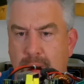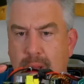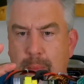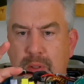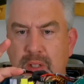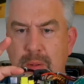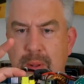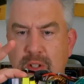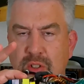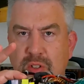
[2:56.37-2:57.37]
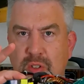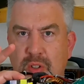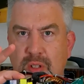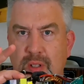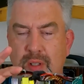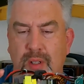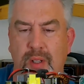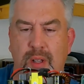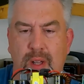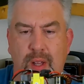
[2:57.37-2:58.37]
I'll put the dimensions on the
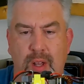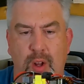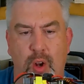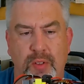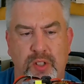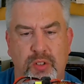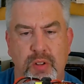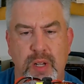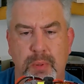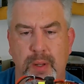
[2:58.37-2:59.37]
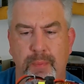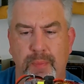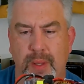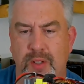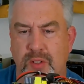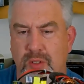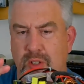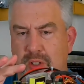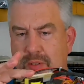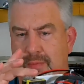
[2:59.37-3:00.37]
screen, but it's
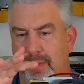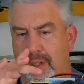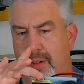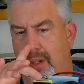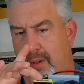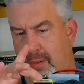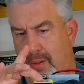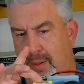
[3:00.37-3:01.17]
just, I don't know,